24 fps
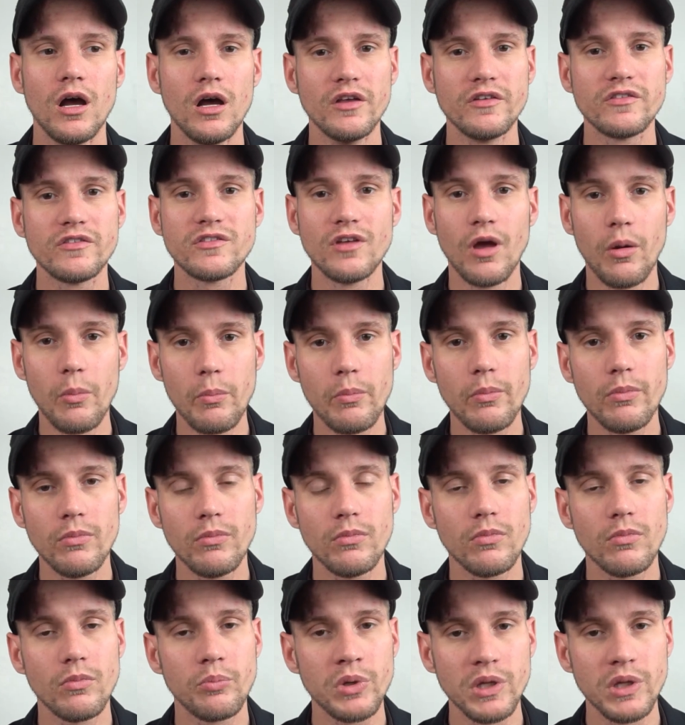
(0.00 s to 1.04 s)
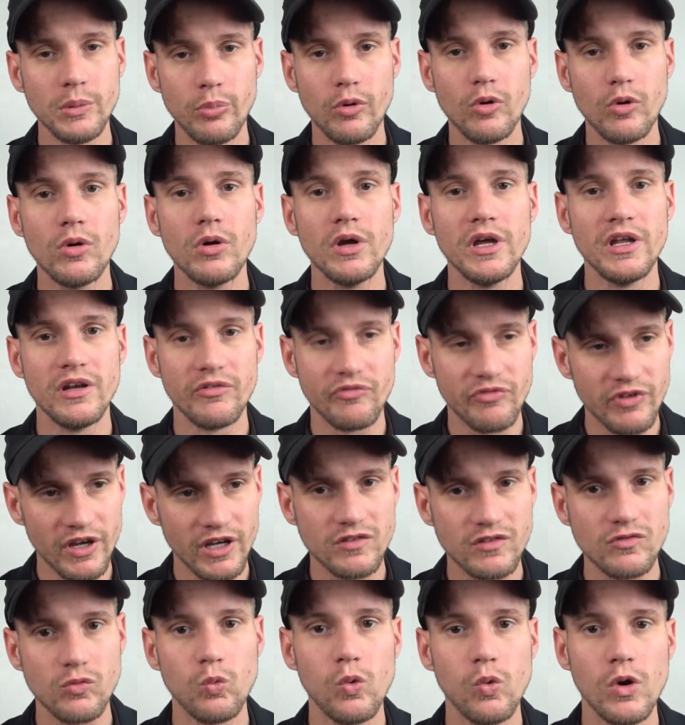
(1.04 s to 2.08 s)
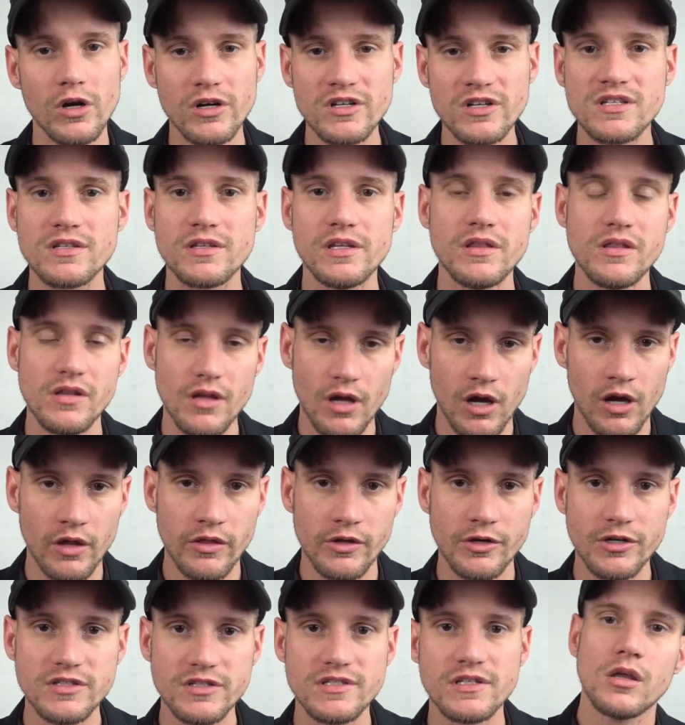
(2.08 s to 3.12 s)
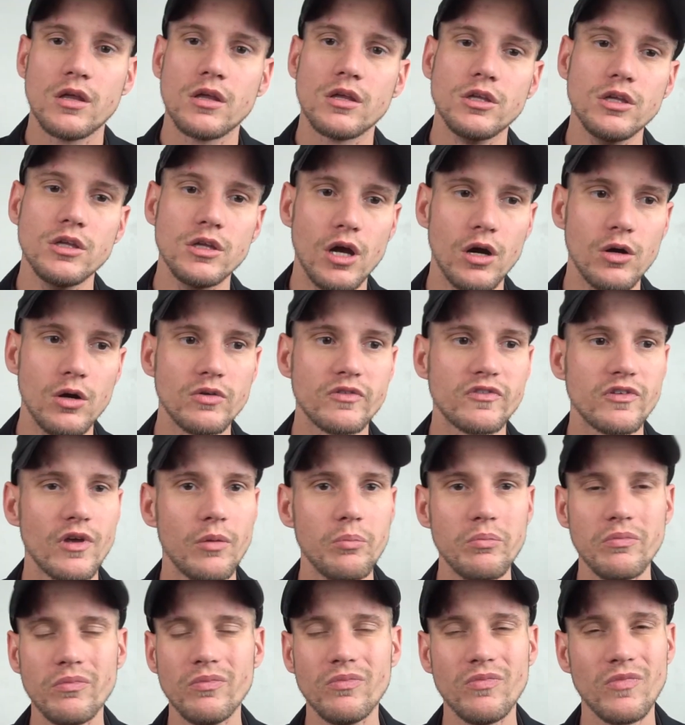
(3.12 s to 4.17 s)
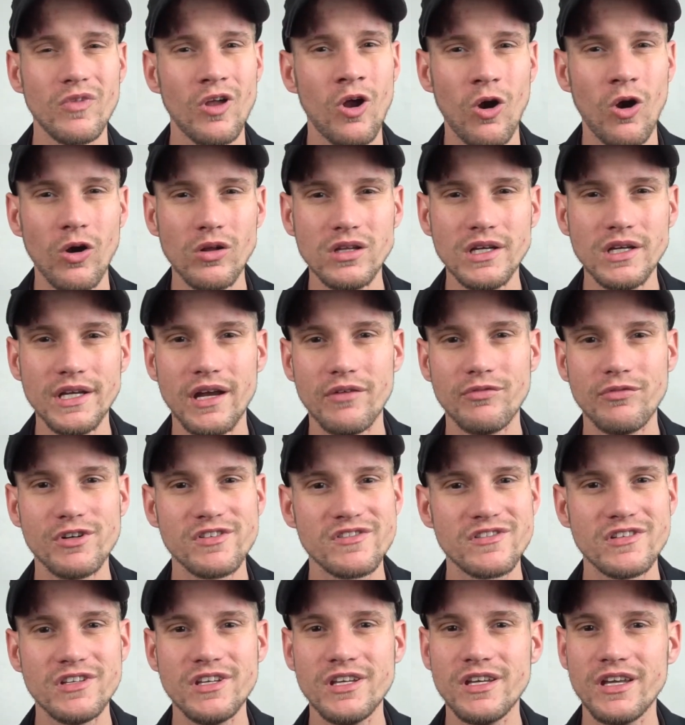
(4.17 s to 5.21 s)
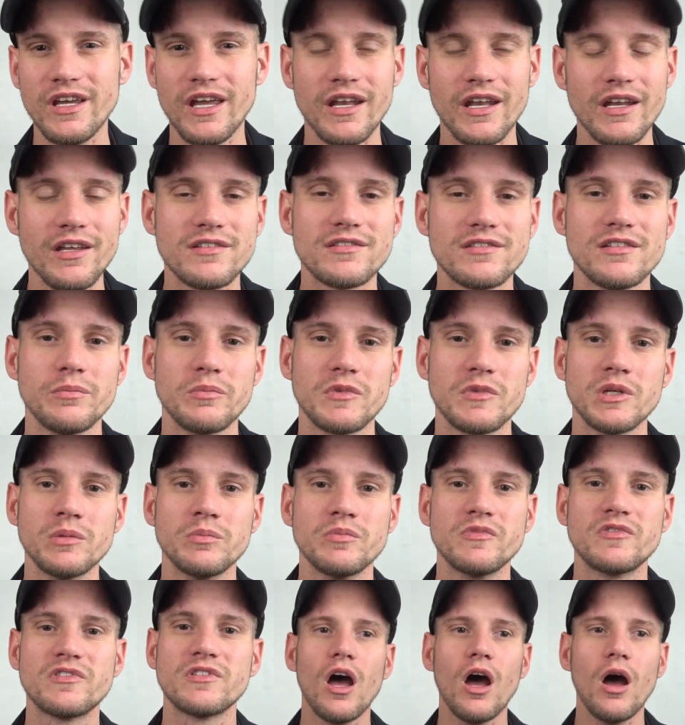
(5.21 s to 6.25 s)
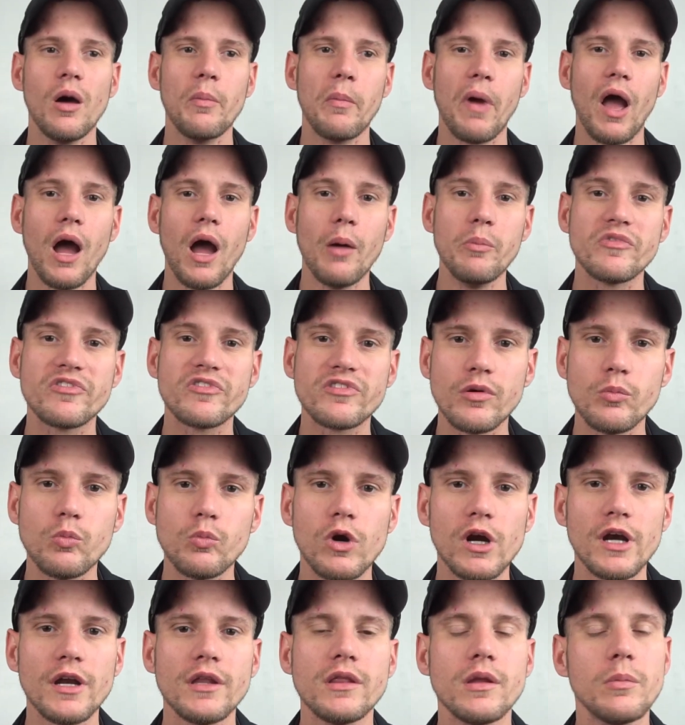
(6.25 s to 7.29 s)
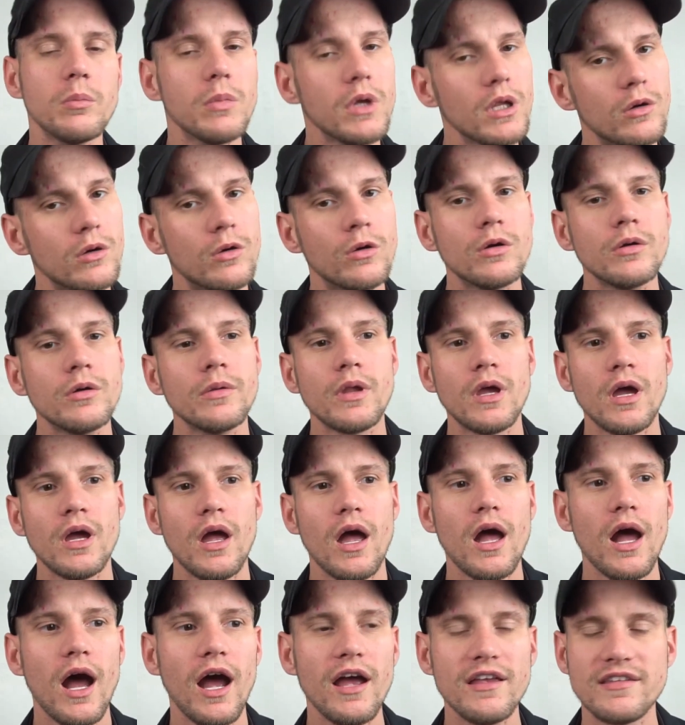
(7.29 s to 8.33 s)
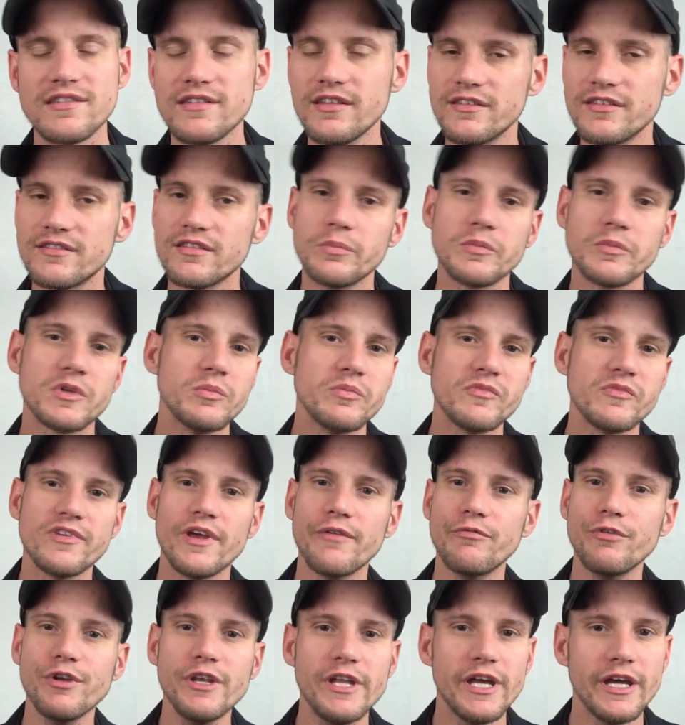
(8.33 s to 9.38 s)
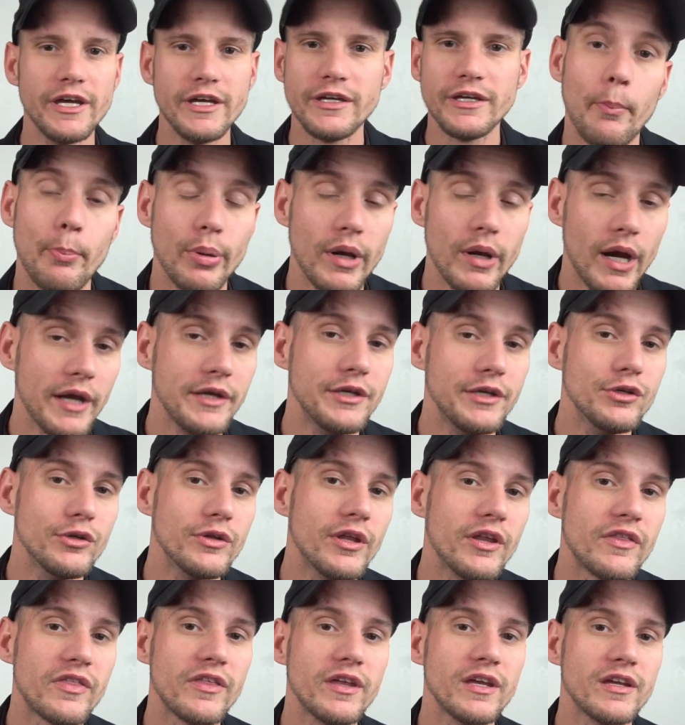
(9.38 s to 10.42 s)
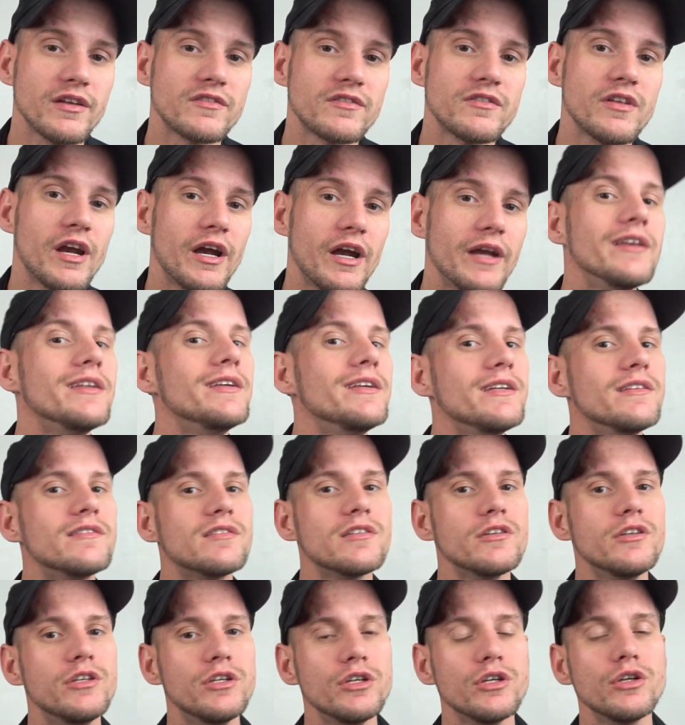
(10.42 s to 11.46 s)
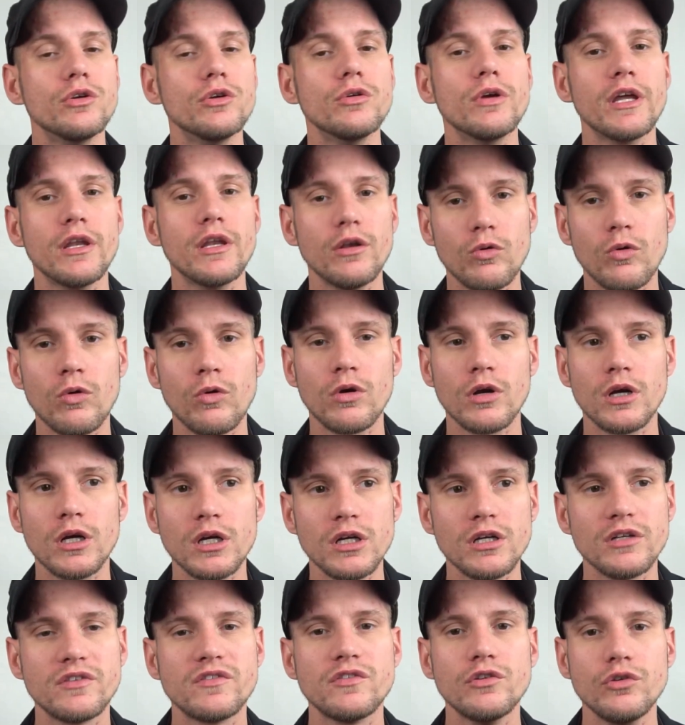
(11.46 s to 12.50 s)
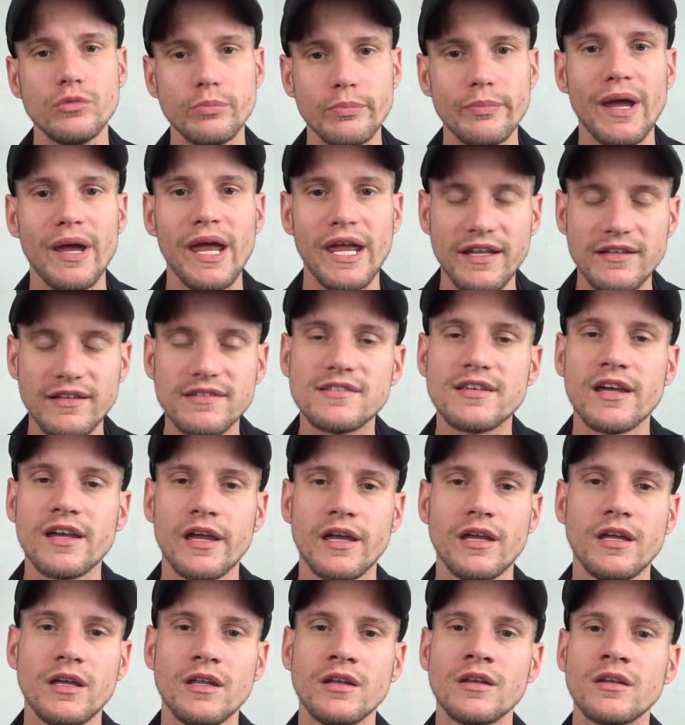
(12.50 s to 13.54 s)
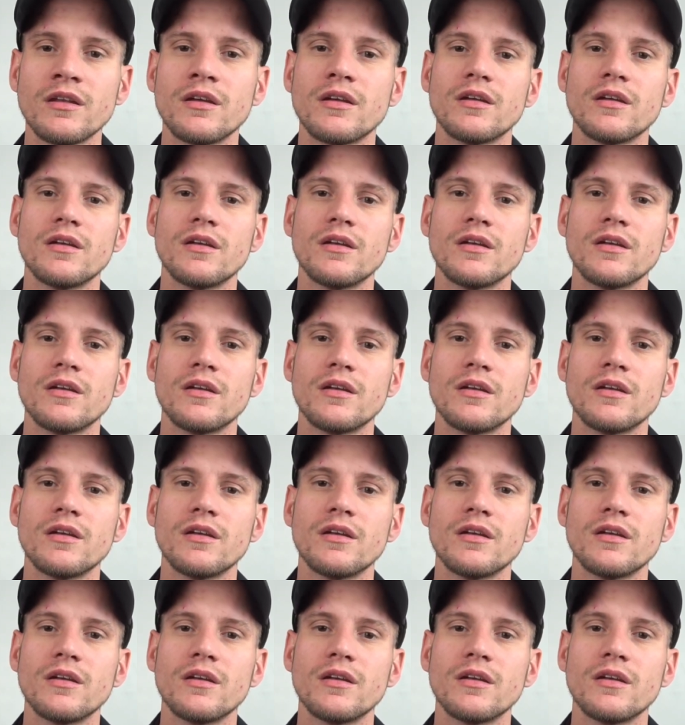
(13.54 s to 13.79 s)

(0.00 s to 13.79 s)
Some people it affects worse than others, and some hardly ever see any symptoms. I'm somewhere in the middle. I see symptoms every day, but I do the things that I need to do in order to maintain